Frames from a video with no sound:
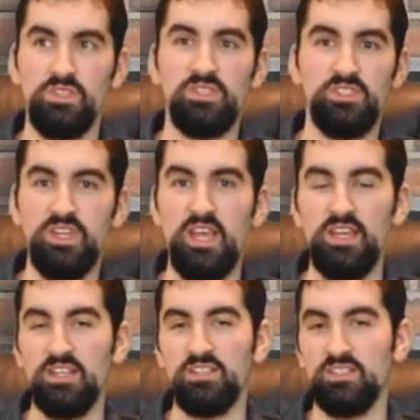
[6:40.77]

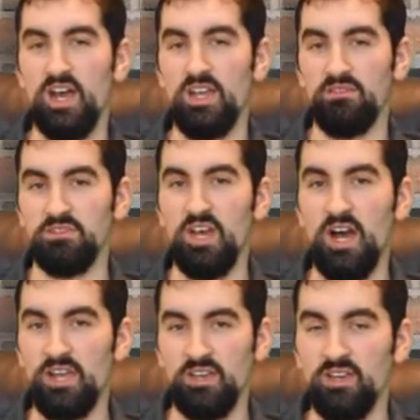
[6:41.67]
stayed inside of
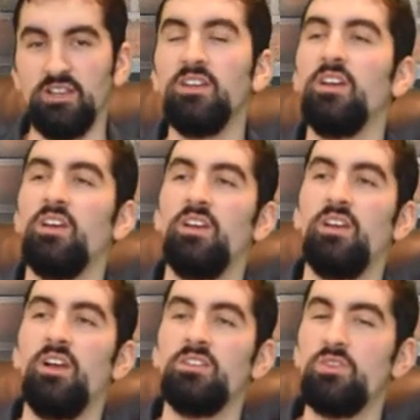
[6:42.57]
Gaia.
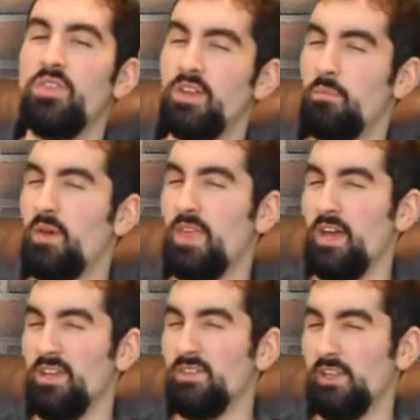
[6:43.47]
So think about
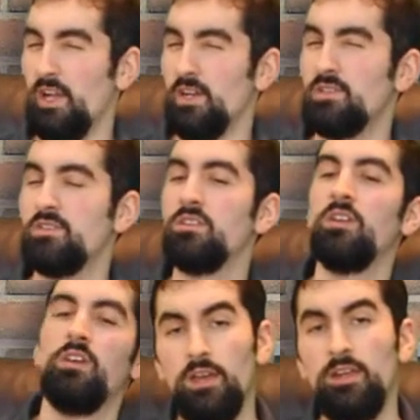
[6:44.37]
that even less.
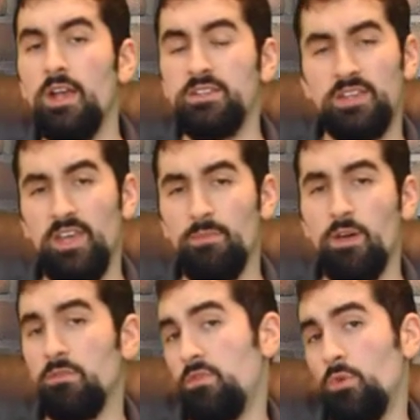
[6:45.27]
Next came
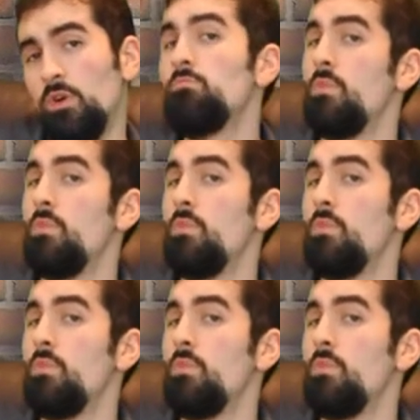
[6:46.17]
out four